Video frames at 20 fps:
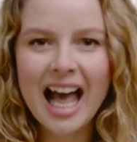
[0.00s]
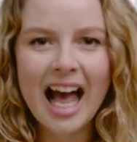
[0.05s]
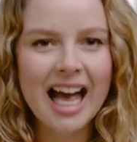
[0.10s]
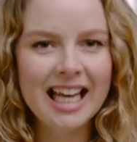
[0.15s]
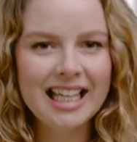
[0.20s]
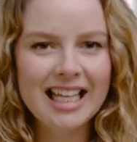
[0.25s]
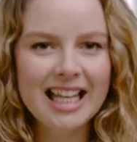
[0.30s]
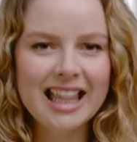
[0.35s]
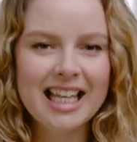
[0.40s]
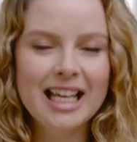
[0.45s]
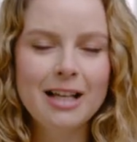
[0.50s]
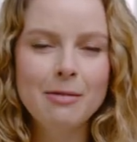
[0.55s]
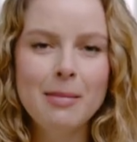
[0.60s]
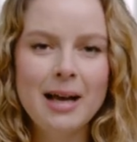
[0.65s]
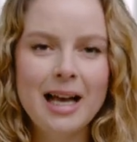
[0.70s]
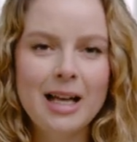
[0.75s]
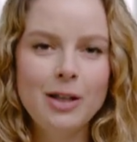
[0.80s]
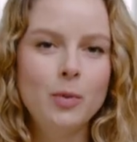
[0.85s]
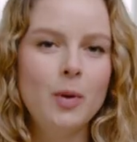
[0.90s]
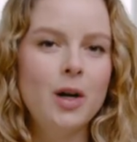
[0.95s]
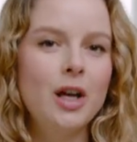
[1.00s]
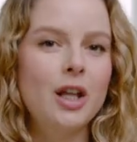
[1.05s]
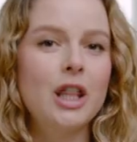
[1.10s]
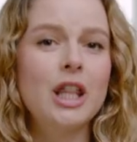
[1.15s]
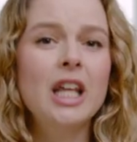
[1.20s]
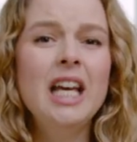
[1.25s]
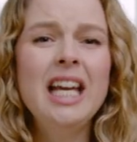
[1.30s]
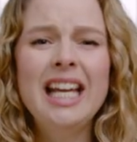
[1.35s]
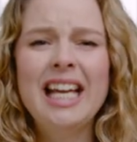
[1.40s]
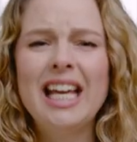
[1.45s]
Anything made with
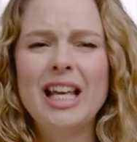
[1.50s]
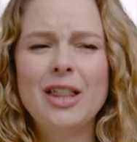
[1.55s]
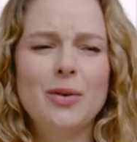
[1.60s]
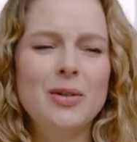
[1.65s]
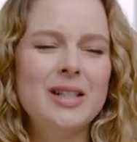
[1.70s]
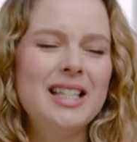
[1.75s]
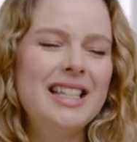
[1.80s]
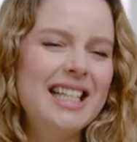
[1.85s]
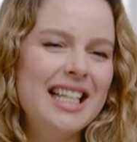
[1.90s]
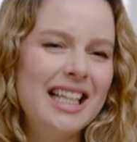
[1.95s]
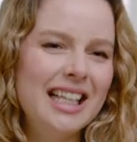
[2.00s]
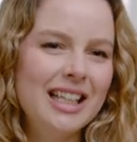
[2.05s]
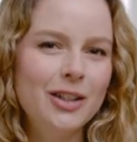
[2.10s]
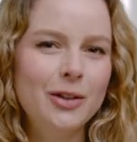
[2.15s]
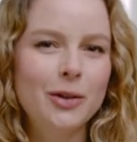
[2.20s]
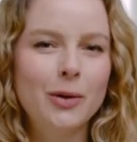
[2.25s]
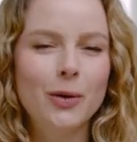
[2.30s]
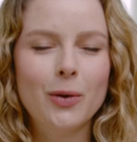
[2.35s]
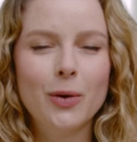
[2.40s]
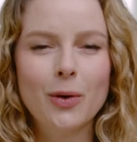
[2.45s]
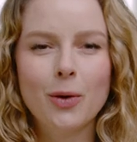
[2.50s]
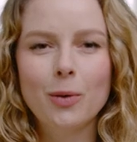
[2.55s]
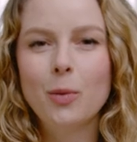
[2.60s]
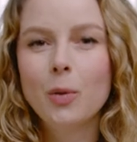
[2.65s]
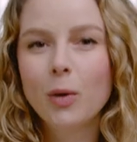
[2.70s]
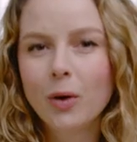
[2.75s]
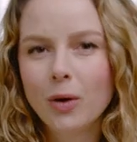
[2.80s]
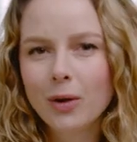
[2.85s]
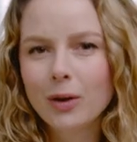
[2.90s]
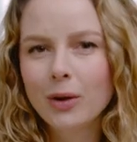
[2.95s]
either silk or
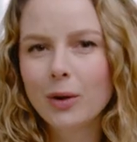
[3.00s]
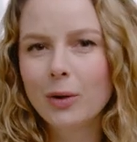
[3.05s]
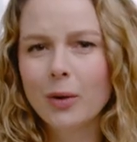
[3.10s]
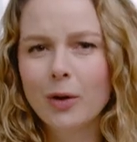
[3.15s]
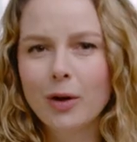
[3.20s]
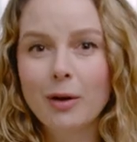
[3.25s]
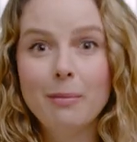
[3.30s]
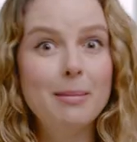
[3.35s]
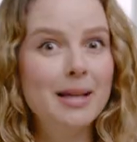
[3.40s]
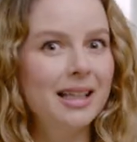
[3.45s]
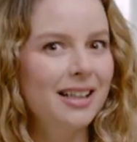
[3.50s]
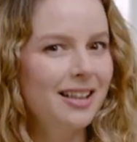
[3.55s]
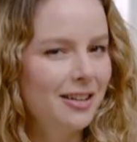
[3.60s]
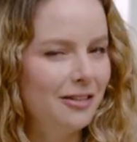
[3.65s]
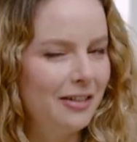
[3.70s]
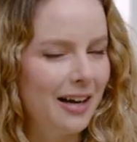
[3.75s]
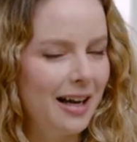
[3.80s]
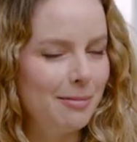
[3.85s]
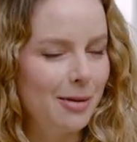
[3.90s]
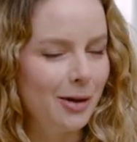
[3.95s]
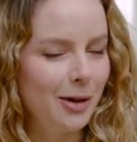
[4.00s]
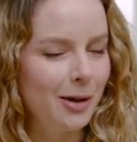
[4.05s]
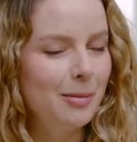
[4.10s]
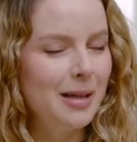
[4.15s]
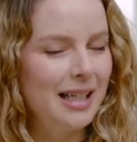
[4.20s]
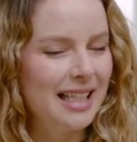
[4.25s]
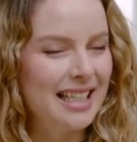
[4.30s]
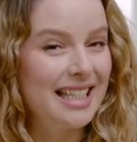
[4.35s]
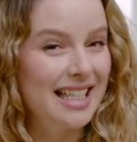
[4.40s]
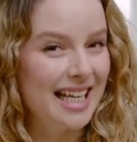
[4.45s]
wool or milk fiber,
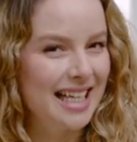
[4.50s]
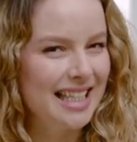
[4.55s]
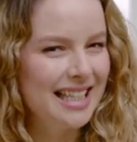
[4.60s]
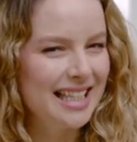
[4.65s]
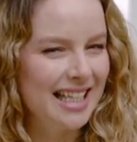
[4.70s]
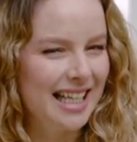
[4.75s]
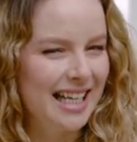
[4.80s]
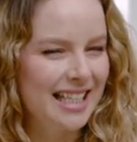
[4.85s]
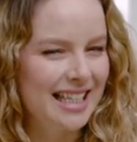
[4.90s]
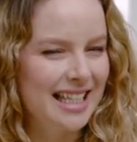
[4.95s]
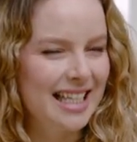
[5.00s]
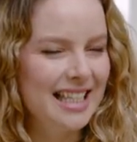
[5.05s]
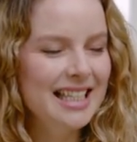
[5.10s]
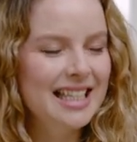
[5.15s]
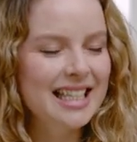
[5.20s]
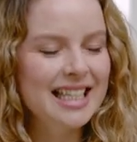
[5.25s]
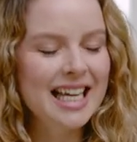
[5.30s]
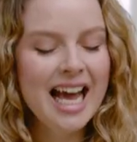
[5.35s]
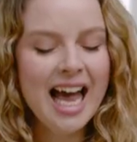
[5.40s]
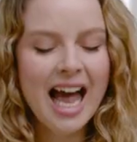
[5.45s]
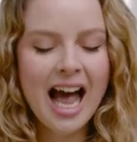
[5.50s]
because yes, it exists.